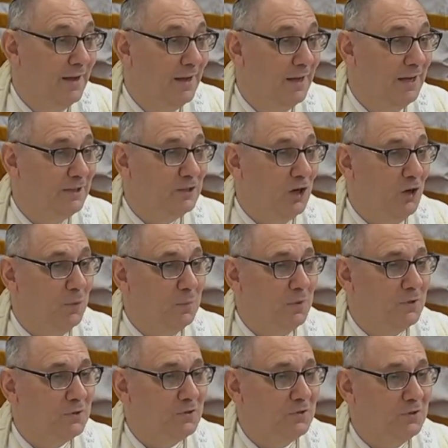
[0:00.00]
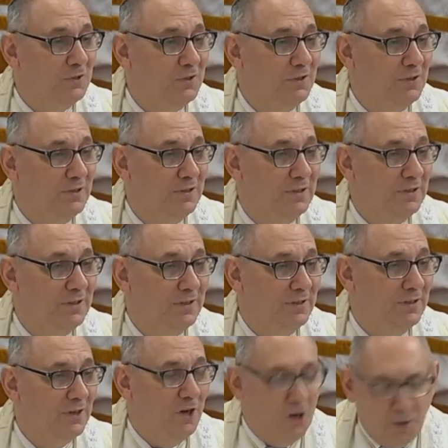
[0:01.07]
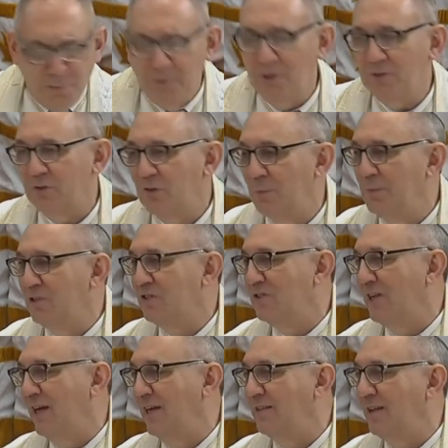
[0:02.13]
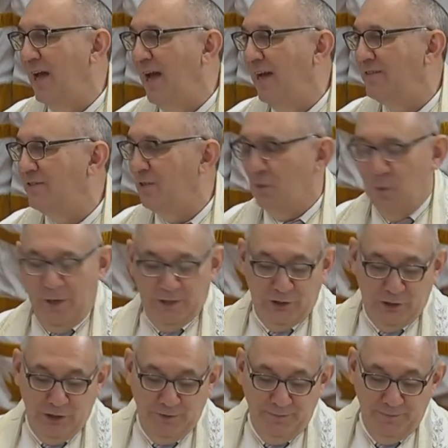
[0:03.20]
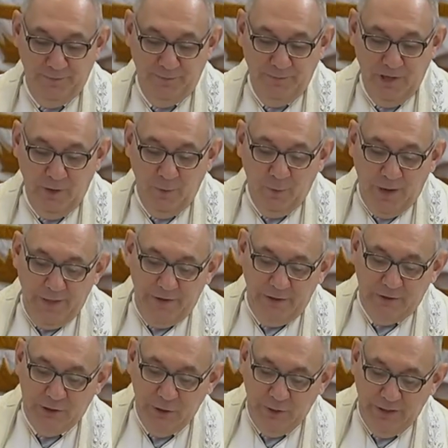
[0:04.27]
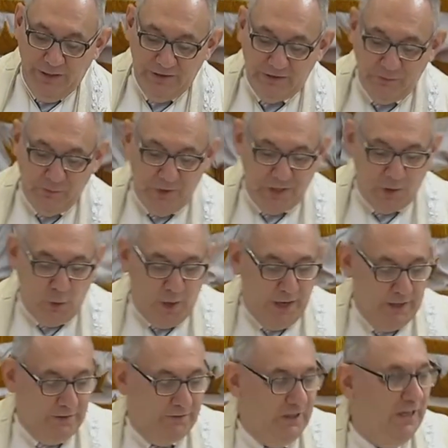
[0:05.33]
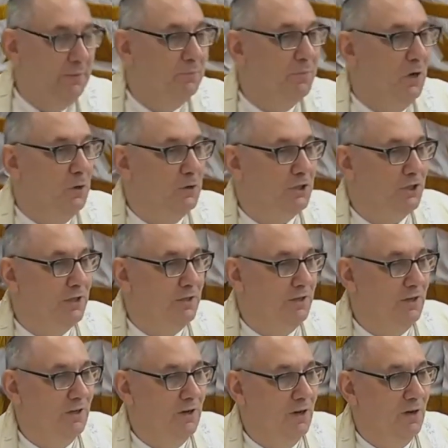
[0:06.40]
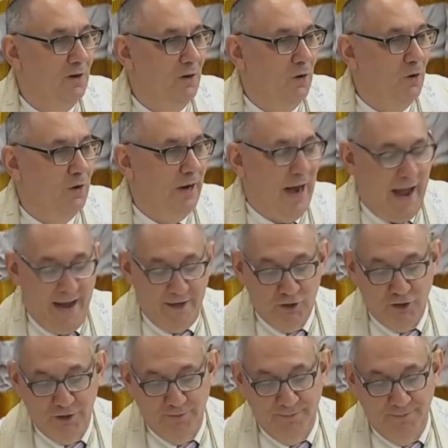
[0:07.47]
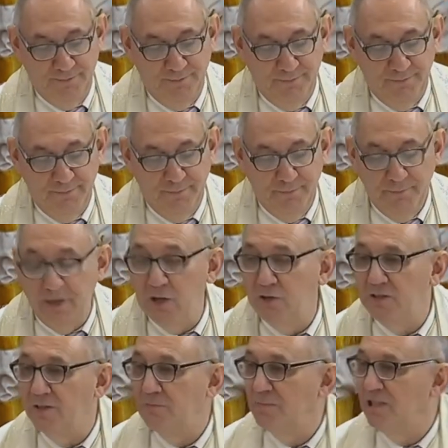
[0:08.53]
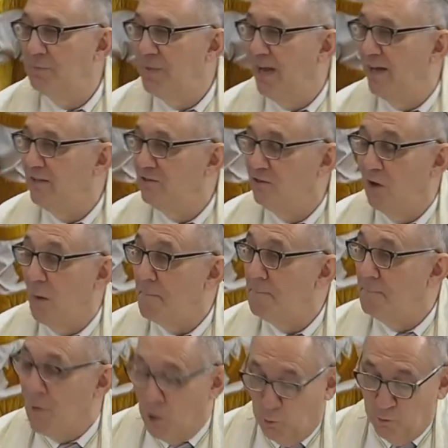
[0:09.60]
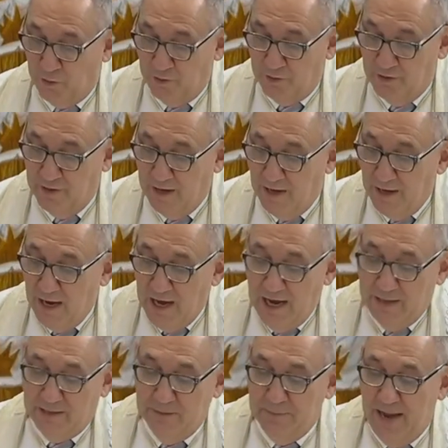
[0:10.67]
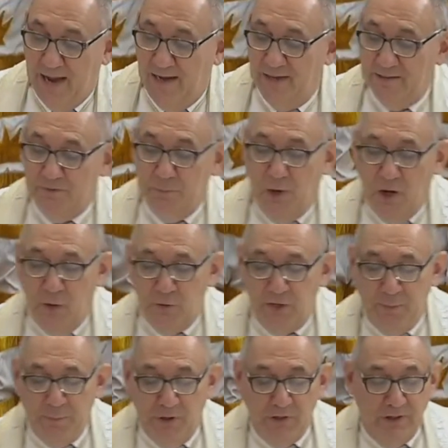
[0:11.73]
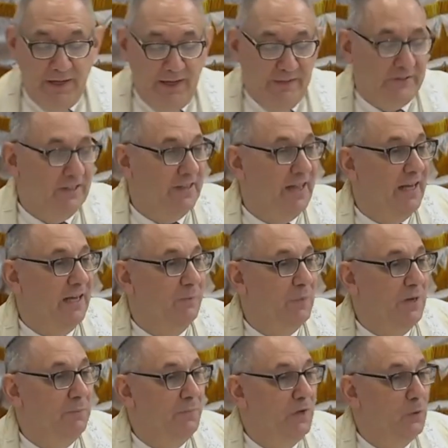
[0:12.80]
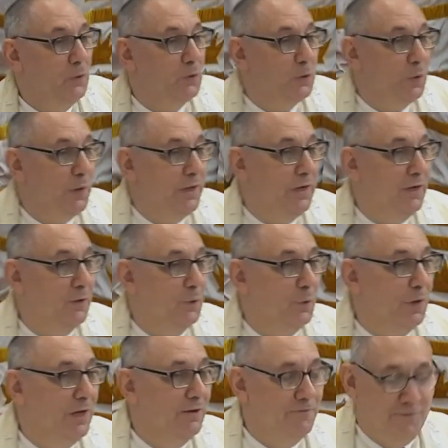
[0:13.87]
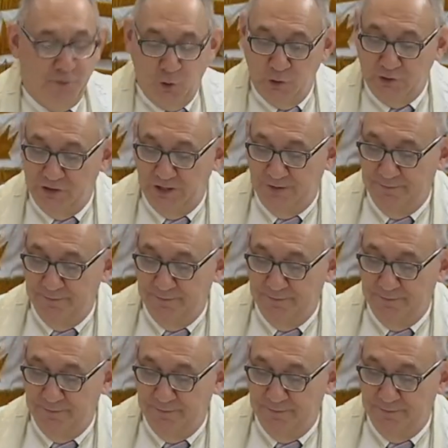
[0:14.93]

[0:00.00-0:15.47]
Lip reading: It's almost a mistake to ask the question whether Judaism requires emotion or action, because it demands both. It demands both and believes that they can be mutually reinforcing.